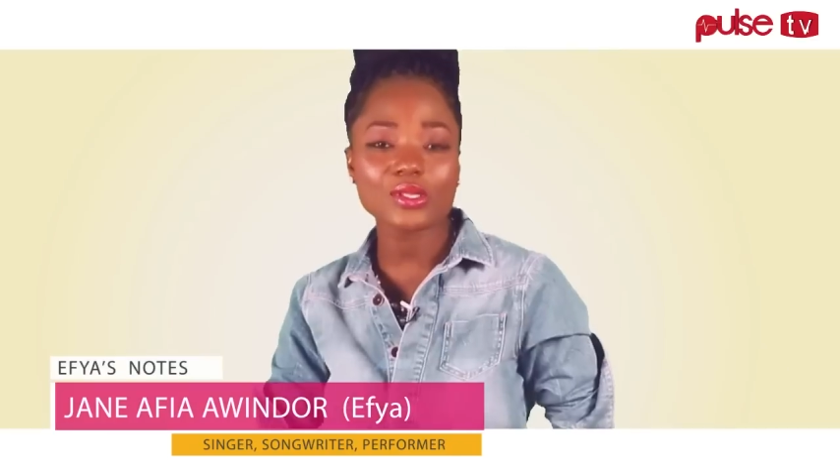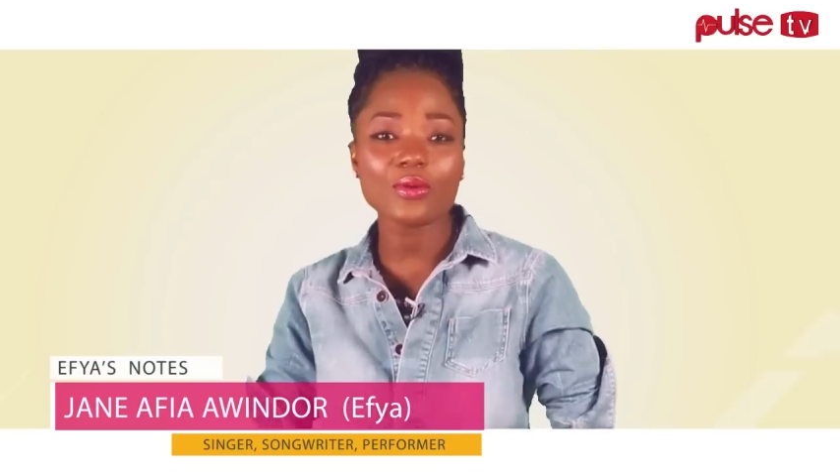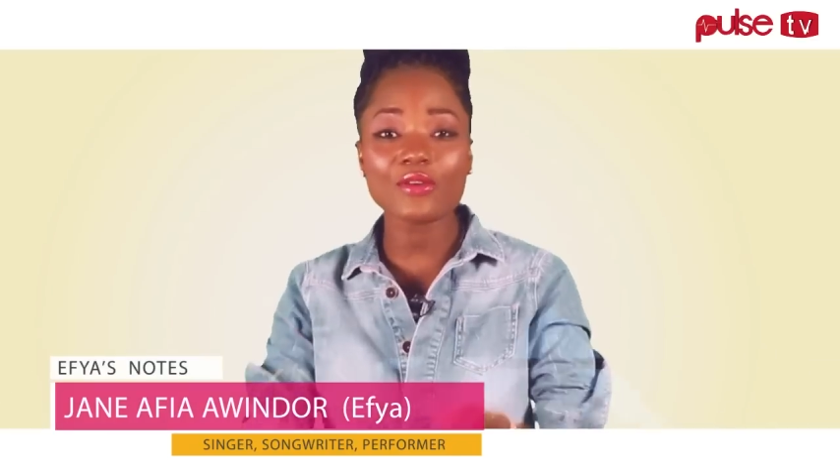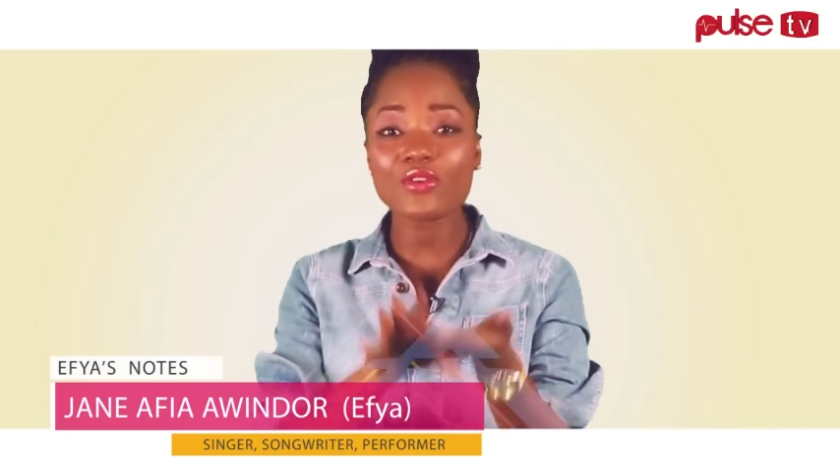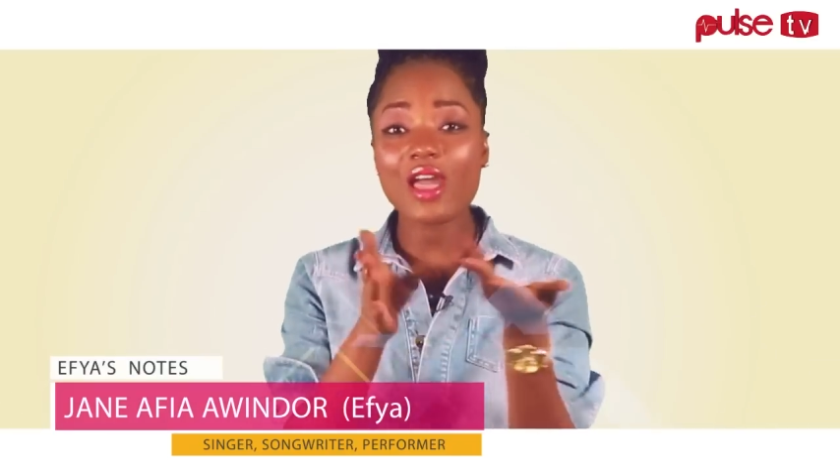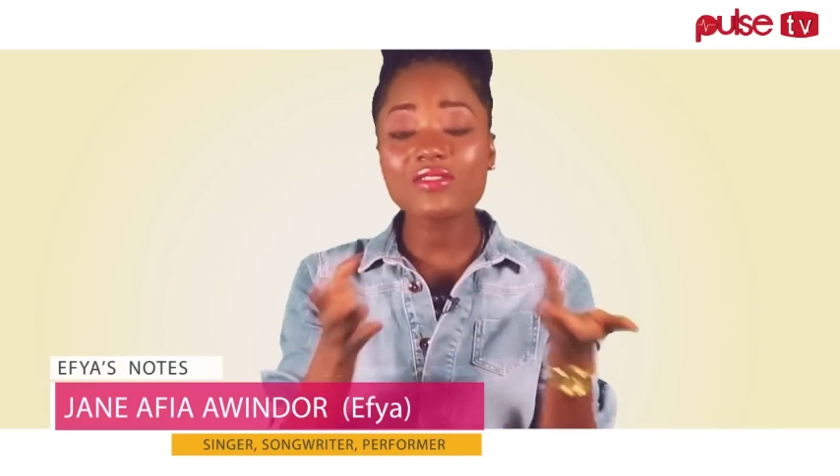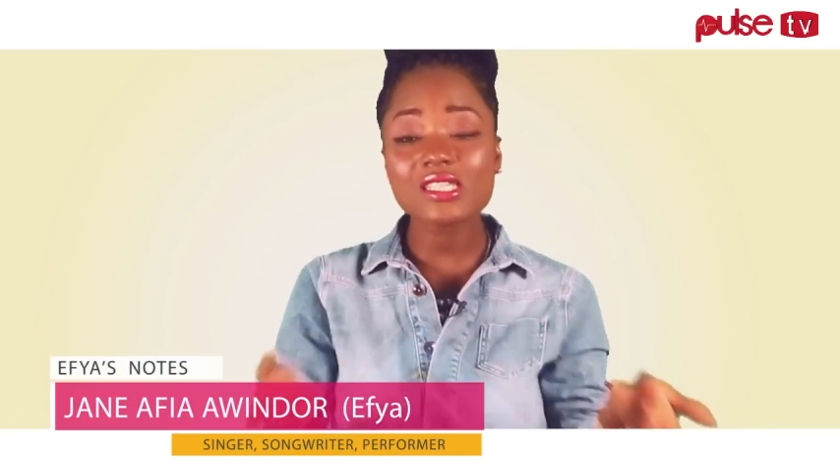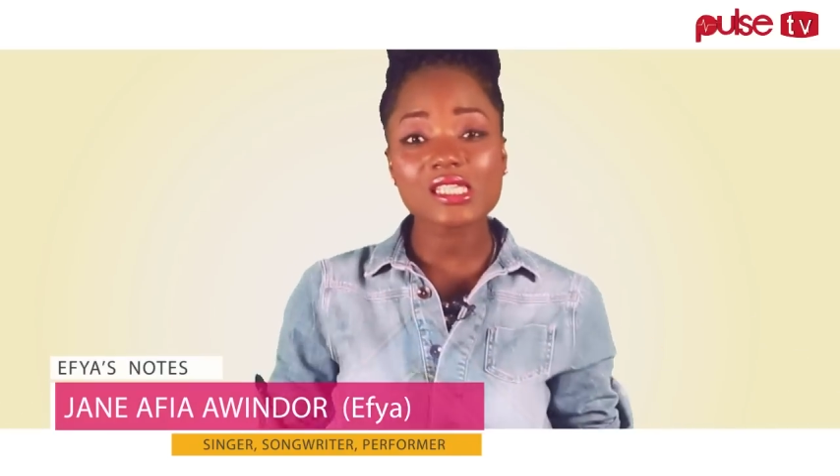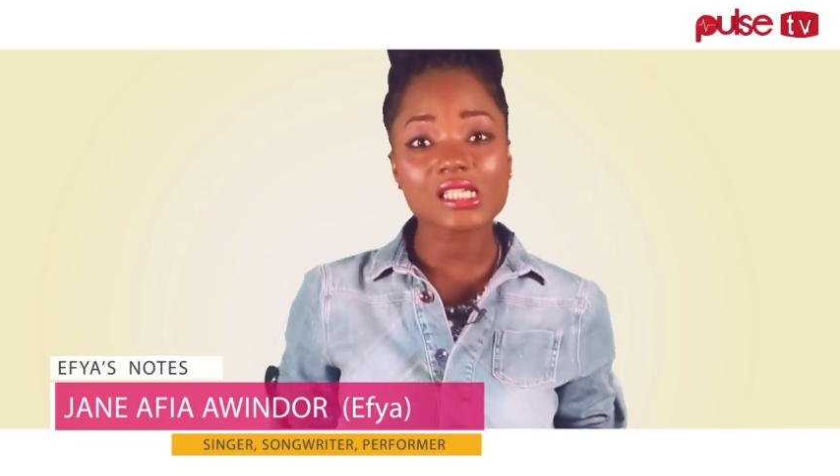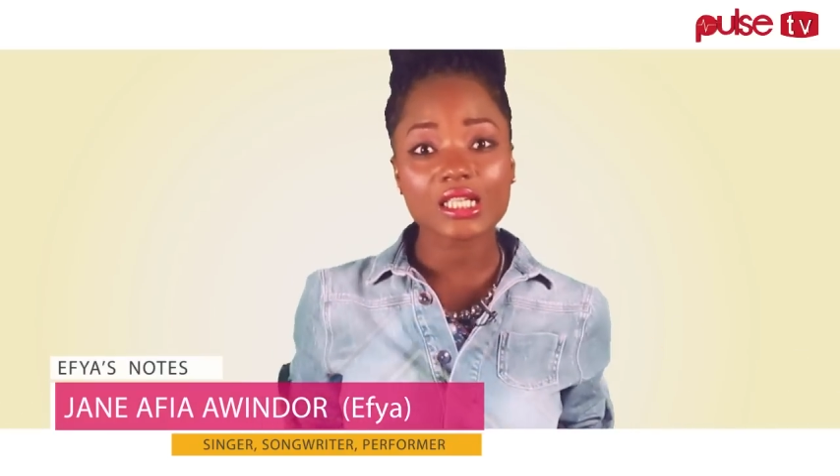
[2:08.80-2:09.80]
So if you
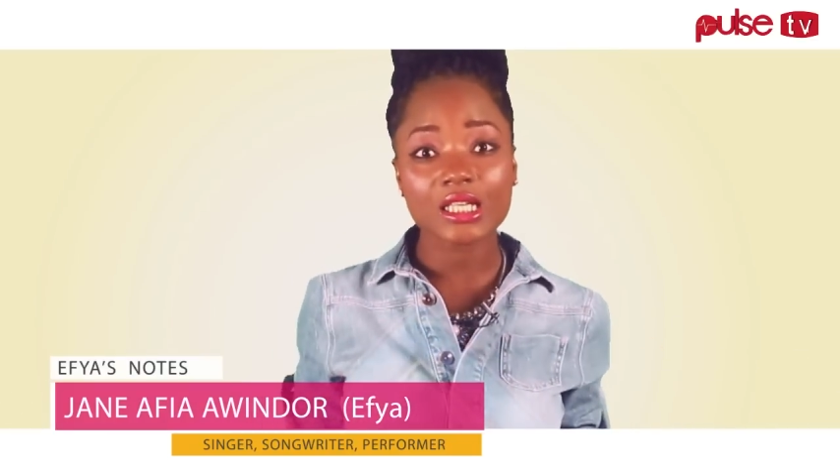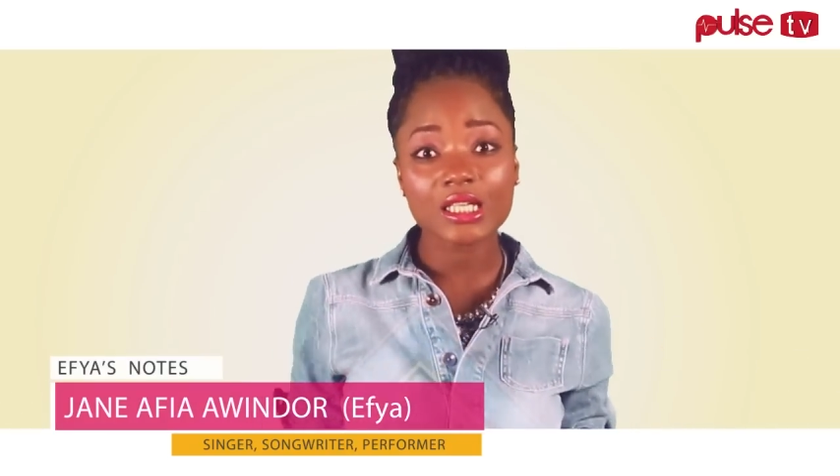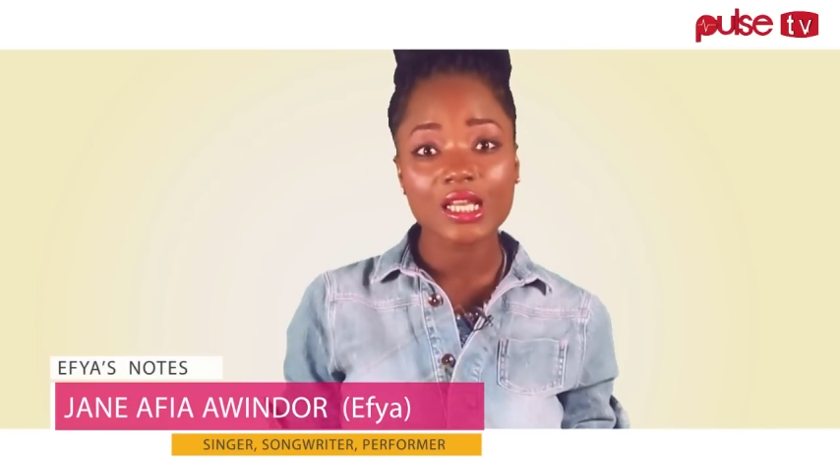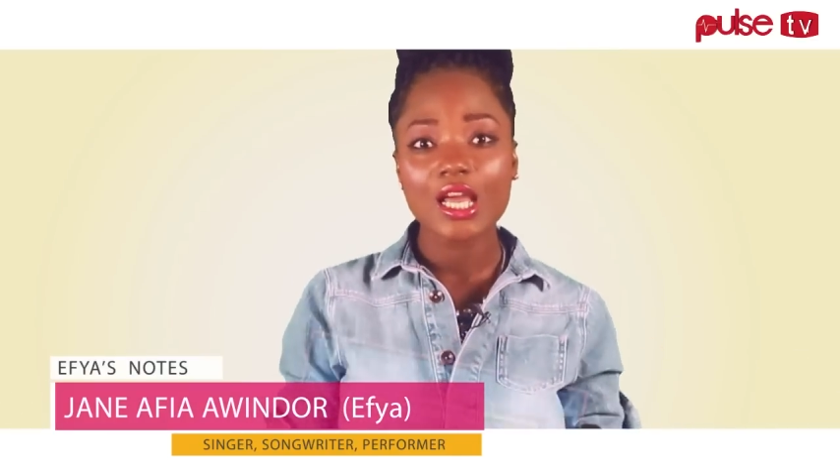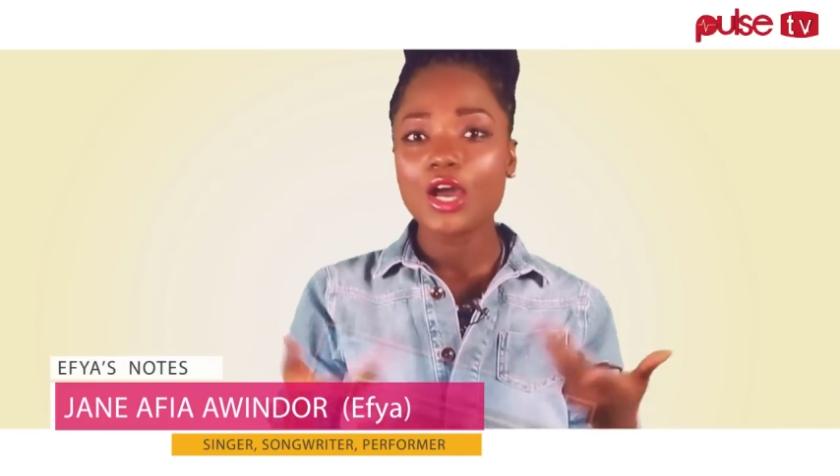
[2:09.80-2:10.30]
haven't seen it,